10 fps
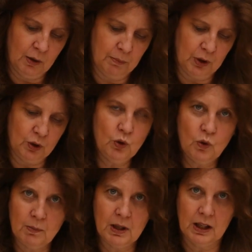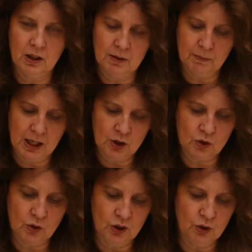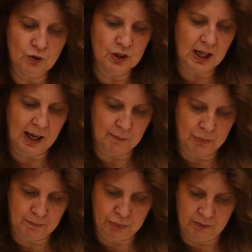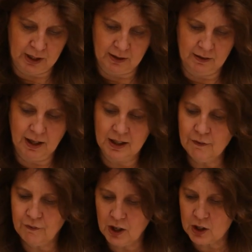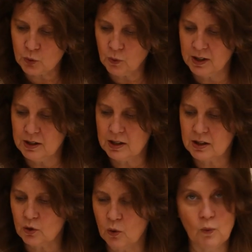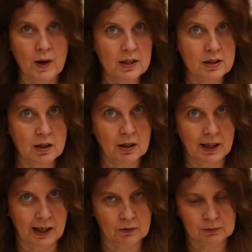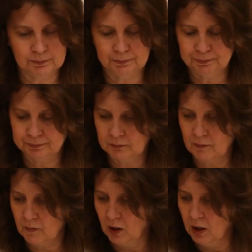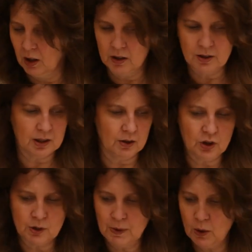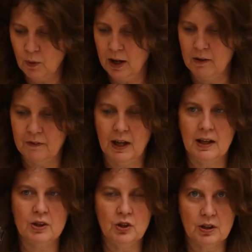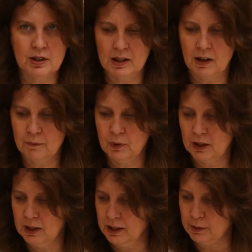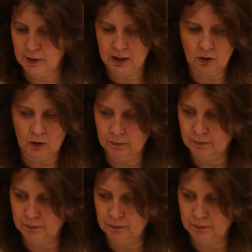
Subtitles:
But normally you'd make sure you dab print. Now your first one doesn't always turn out, so just be aware of that. And as you can see, I've put the lid back on.